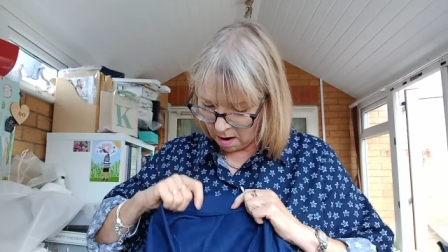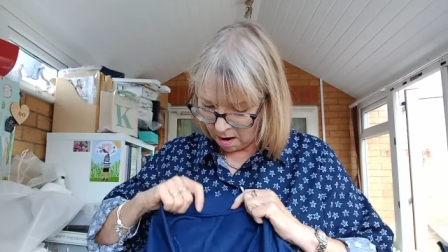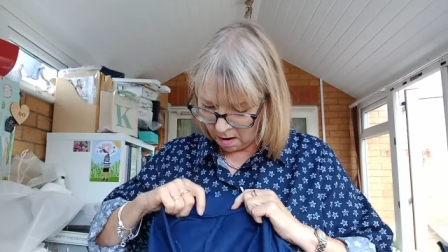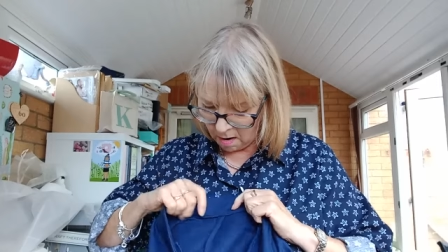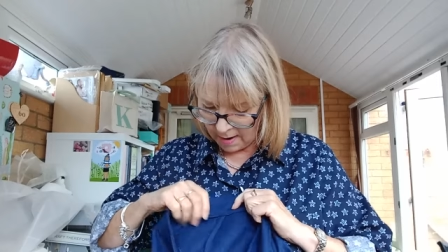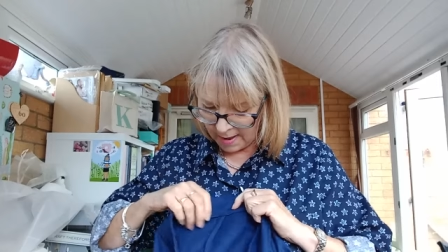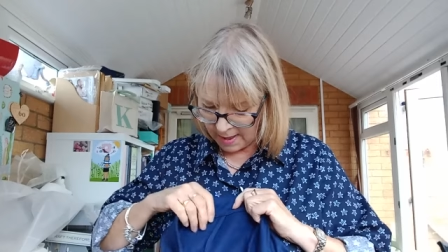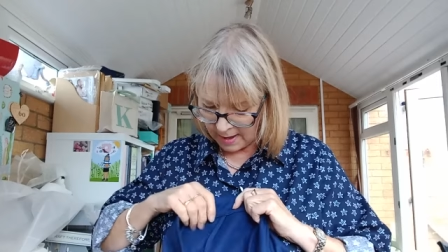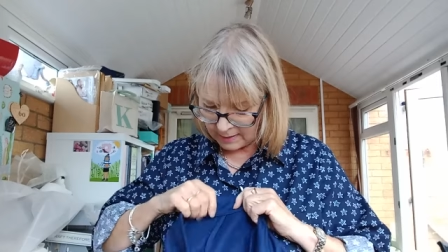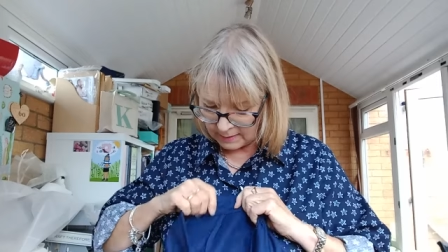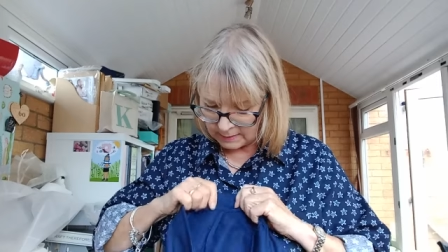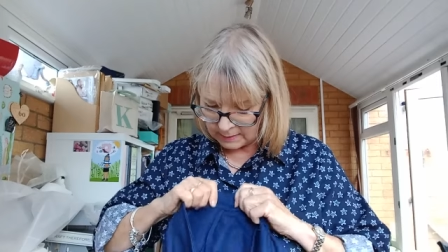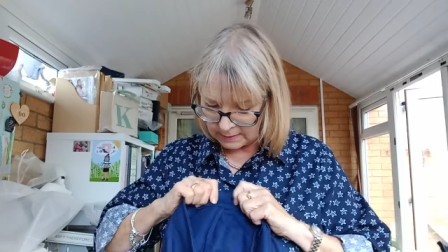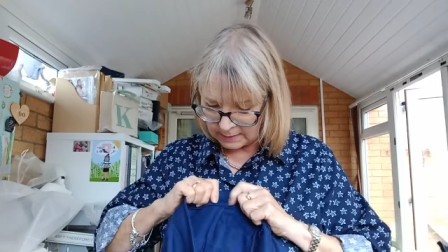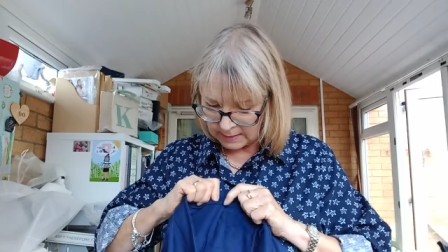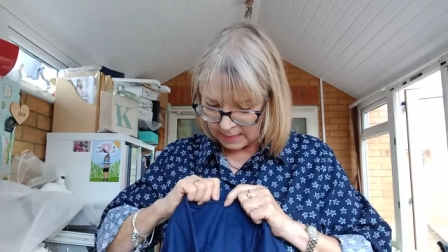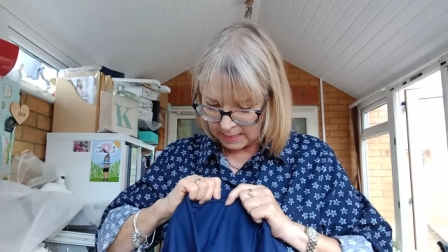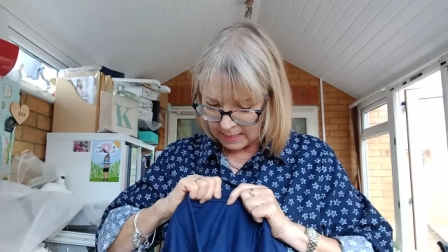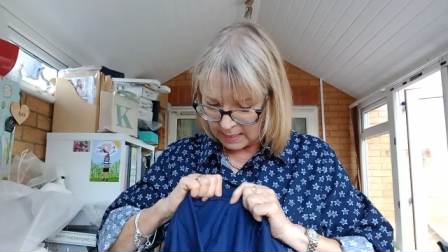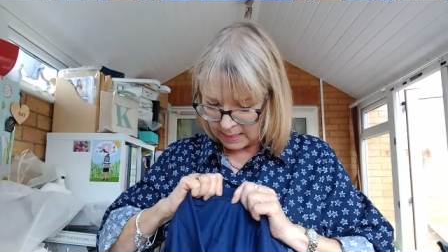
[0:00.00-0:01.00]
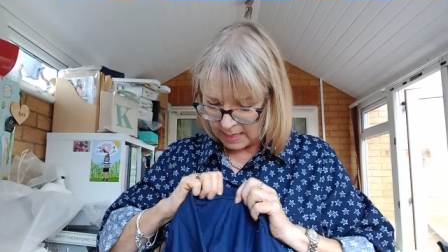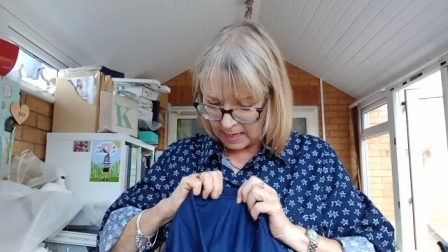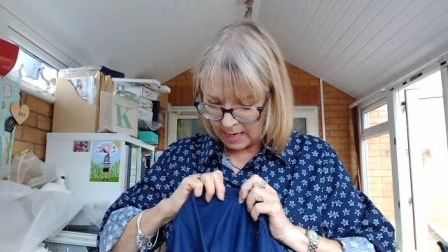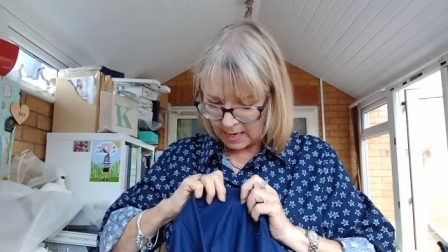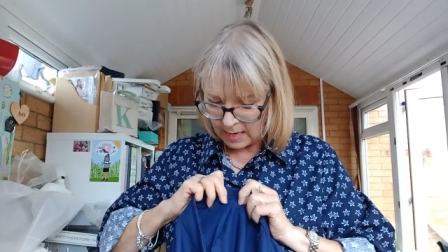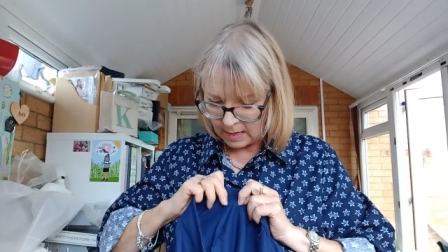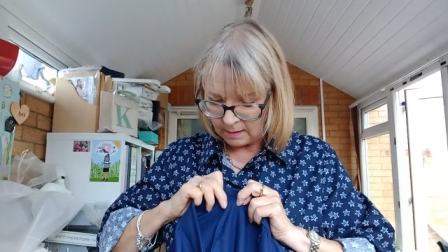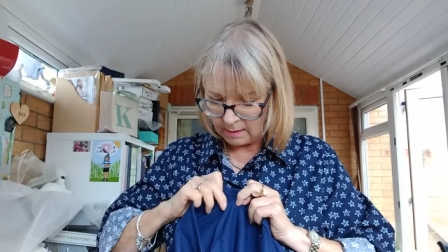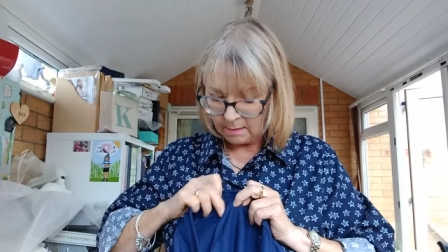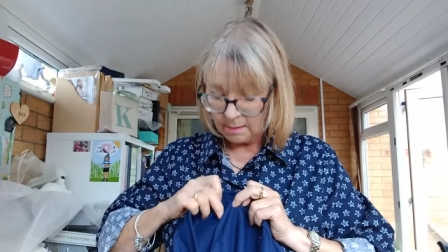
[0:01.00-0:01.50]
I had
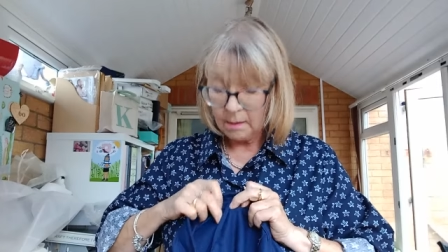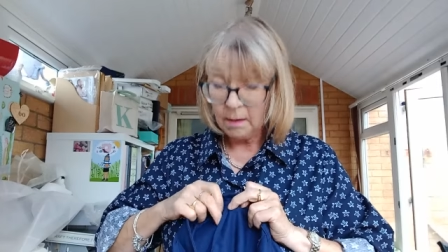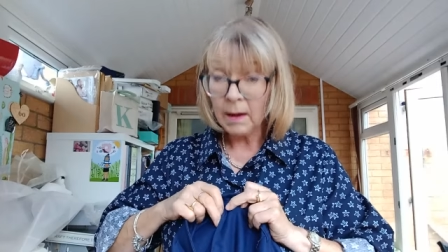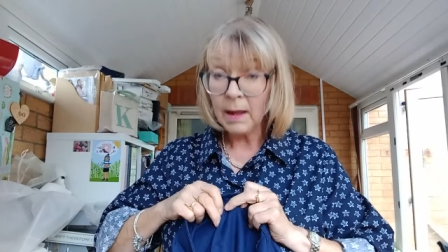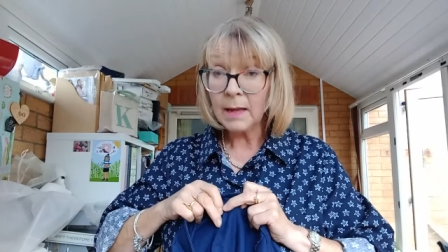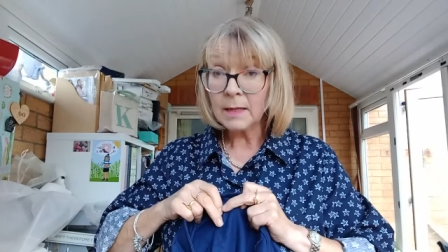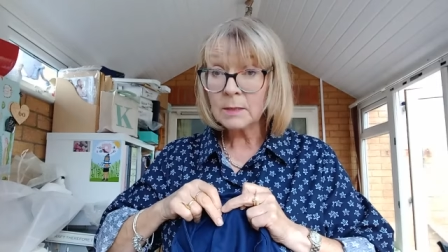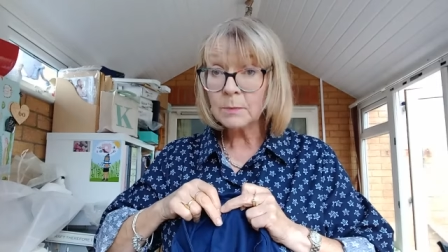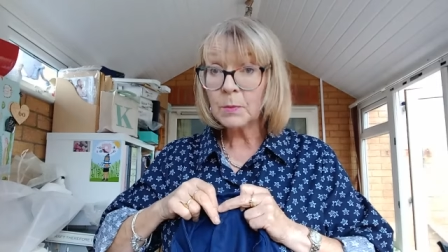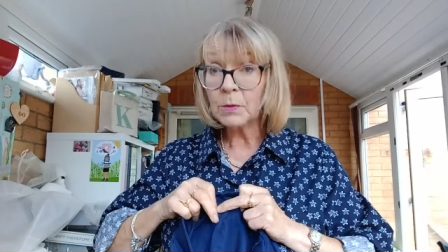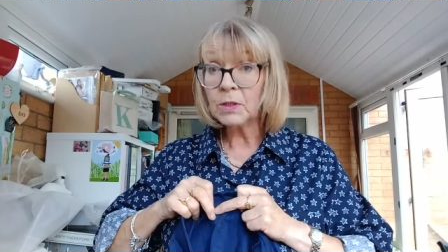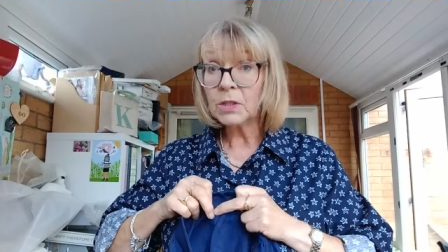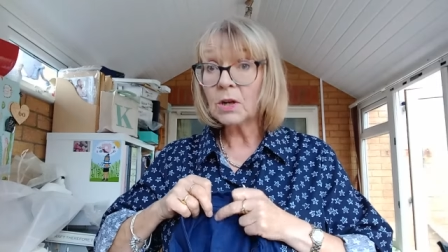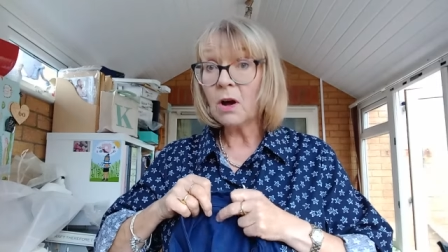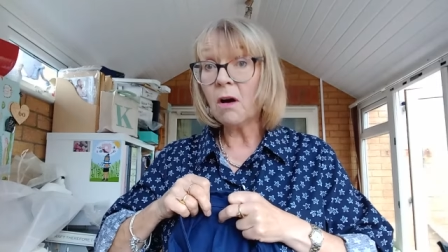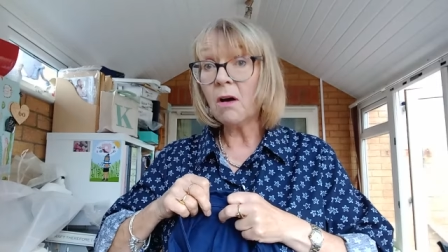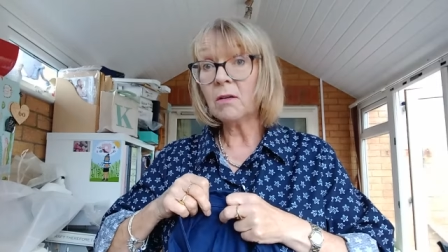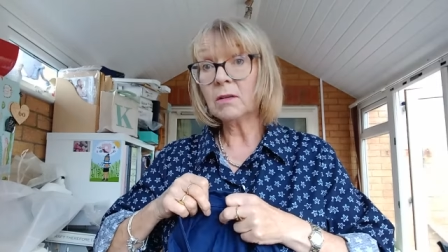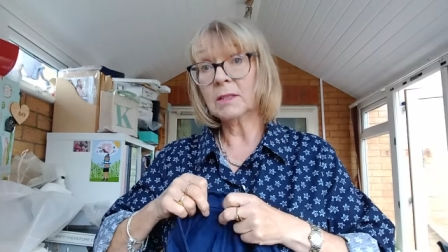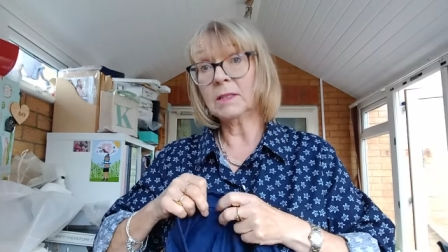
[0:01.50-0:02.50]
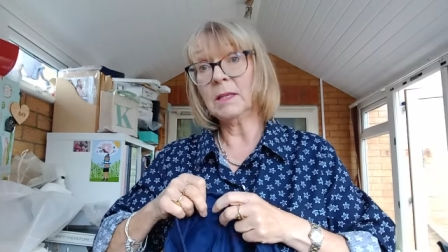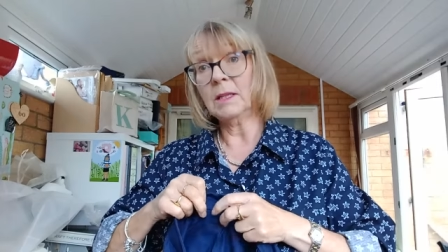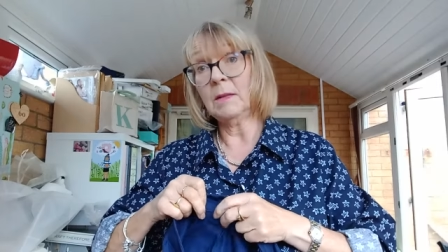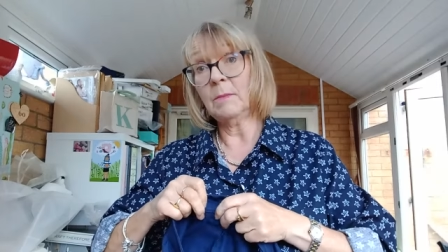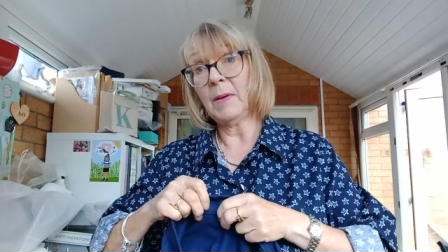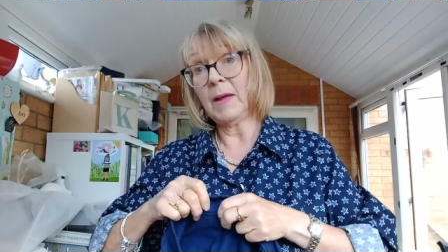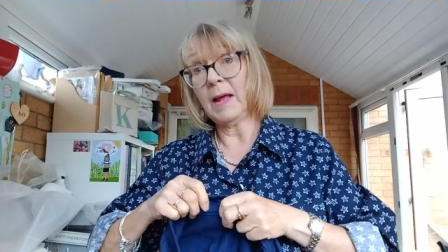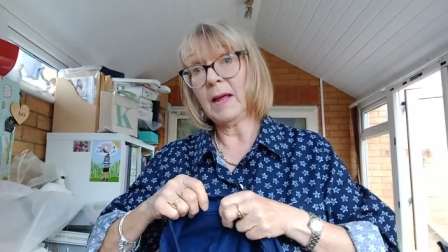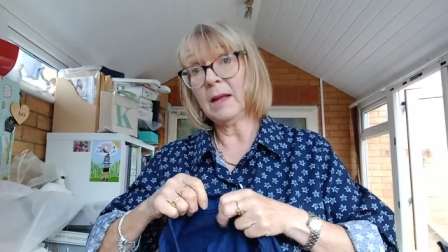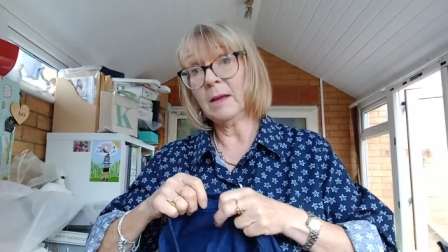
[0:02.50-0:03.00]
to put darts in the
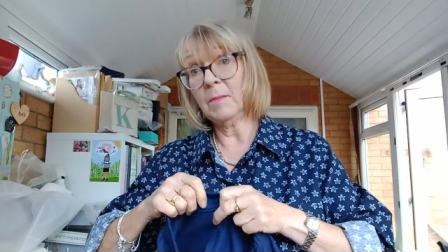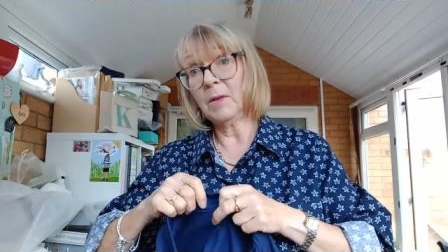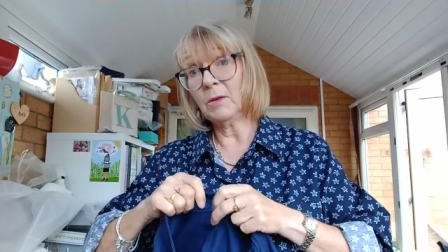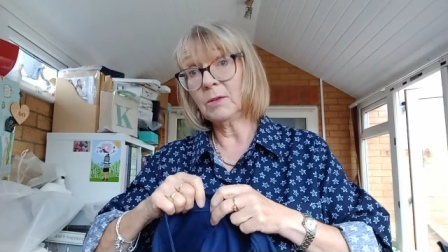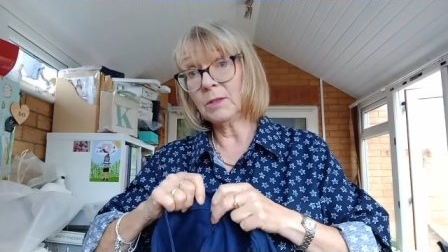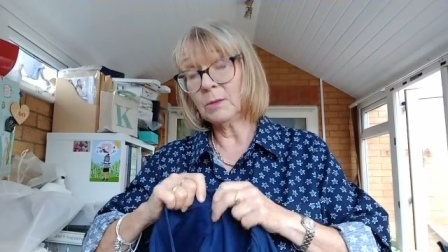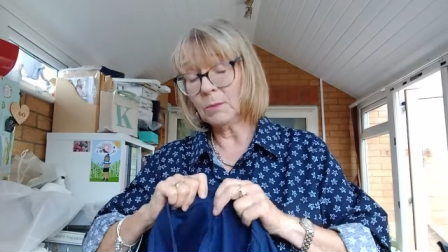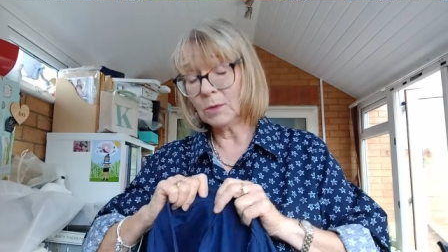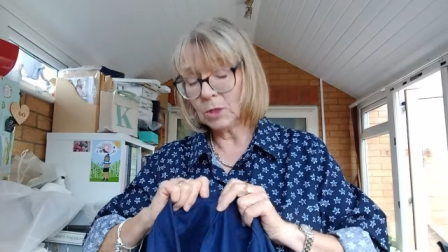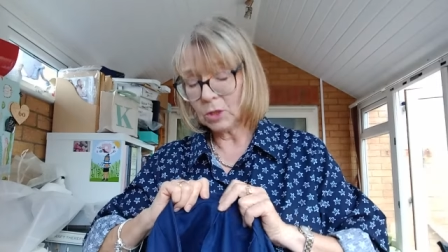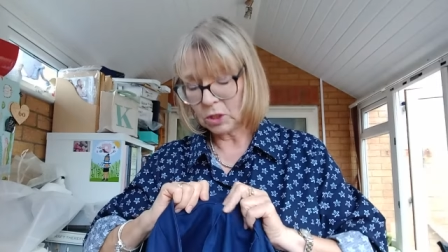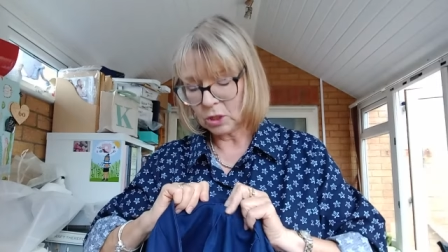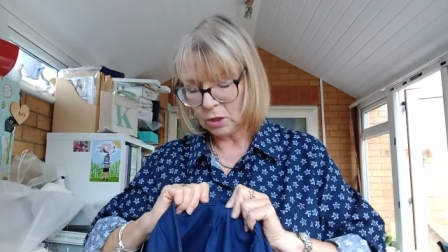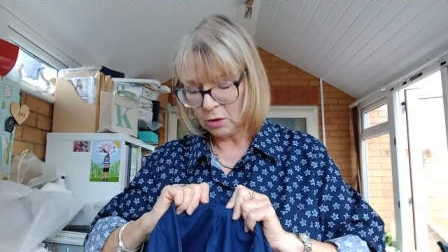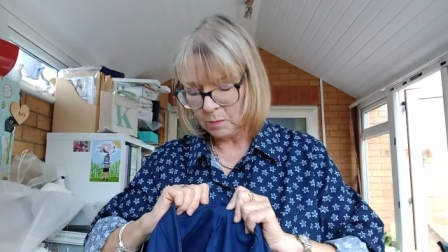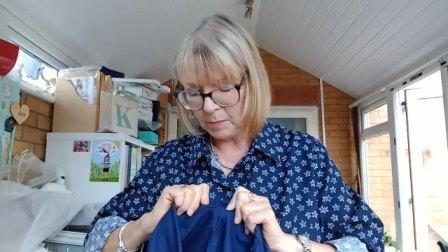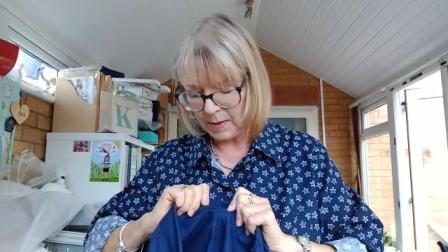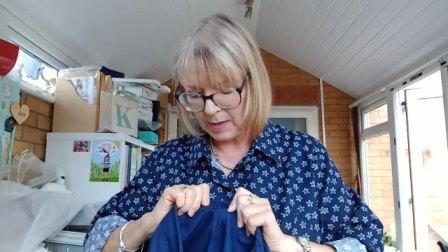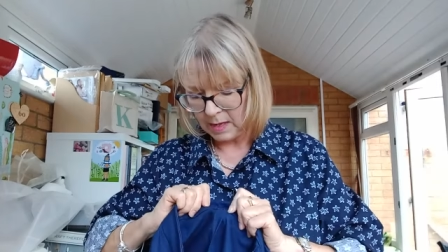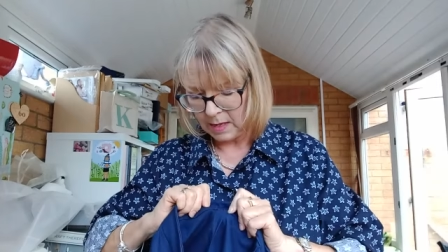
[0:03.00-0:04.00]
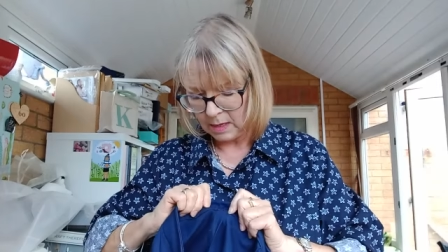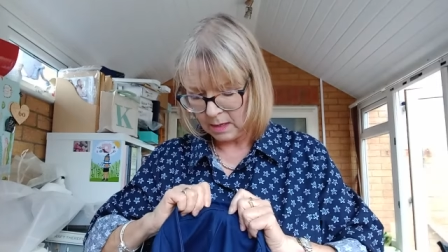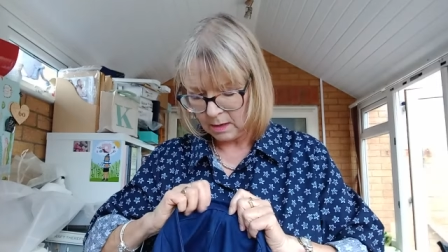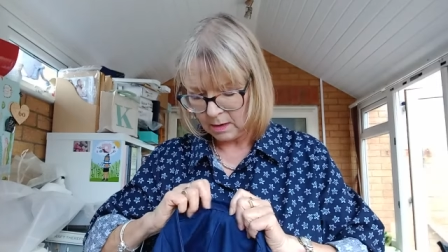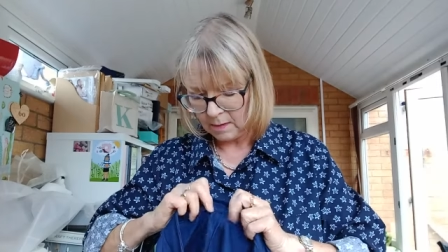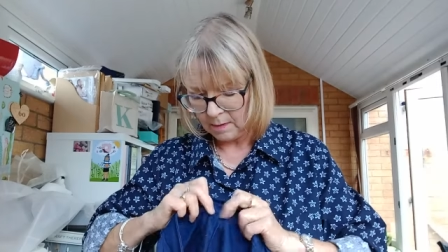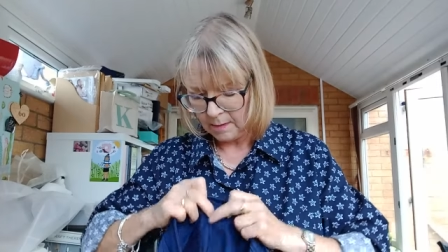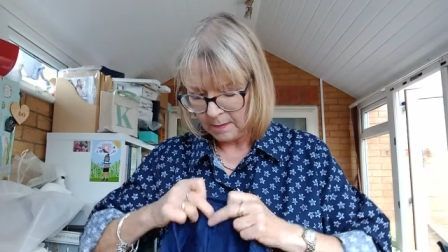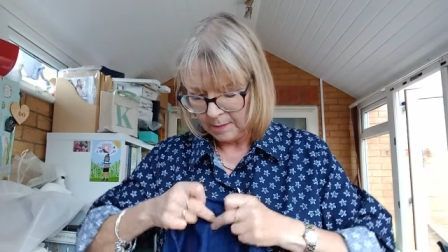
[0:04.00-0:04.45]
back because it was so big.